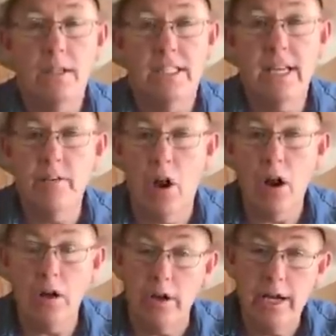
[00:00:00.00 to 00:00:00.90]
Uh, Stephen
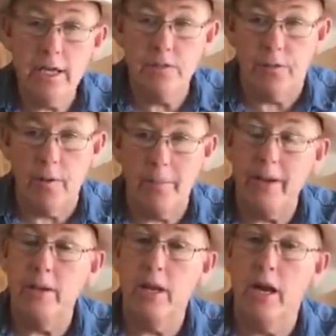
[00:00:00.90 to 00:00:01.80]
Hawker. He's from
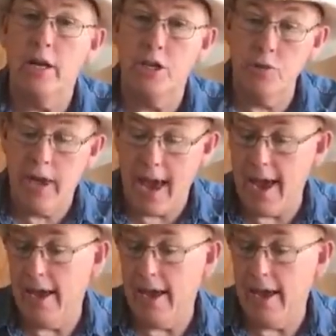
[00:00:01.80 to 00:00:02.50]
uh, UK.